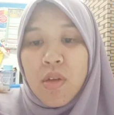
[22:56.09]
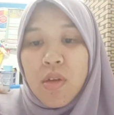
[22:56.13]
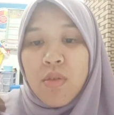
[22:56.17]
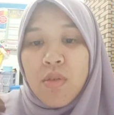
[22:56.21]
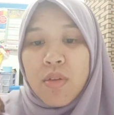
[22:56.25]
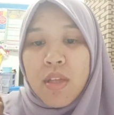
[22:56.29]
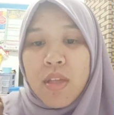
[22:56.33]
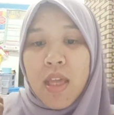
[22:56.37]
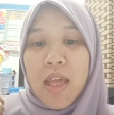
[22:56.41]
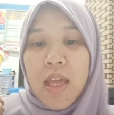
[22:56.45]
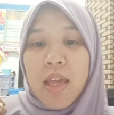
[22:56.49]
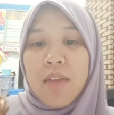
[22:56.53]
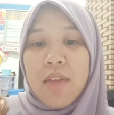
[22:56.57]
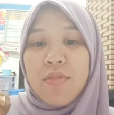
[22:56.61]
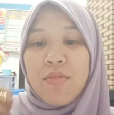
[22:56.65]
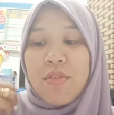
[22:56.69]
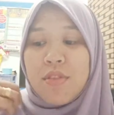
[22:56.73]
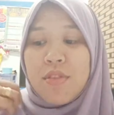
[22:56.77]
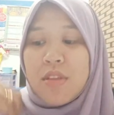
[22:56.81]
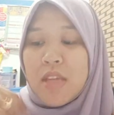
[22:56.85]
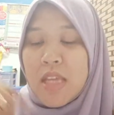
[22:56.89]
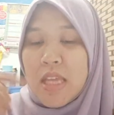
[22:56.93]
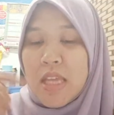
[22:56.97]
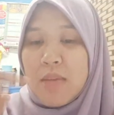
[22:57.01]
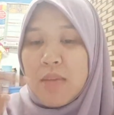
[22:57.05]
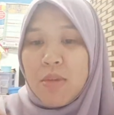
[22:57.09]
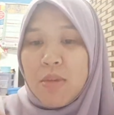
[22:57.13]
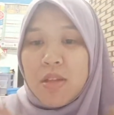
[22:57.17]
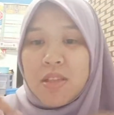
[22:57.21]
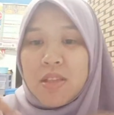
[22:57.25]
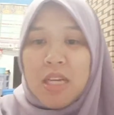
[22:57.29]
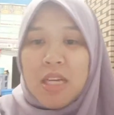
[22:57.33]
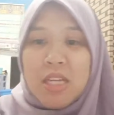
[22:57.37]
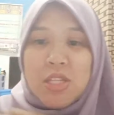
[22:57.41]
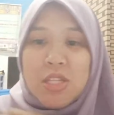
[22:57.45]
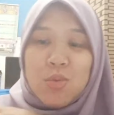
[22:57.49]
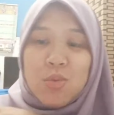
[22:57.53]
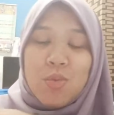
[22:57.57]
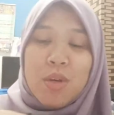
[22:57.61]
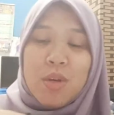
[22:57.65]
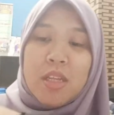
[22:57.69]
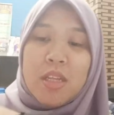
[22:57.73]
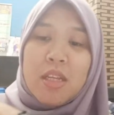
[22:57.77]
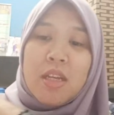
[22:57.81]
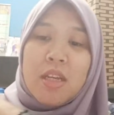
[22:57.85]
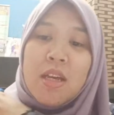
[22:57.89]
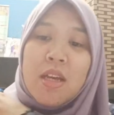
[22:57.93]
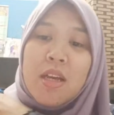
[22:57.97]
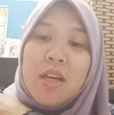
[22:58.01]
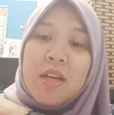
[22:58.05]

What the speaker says: Okay, for the email task 1.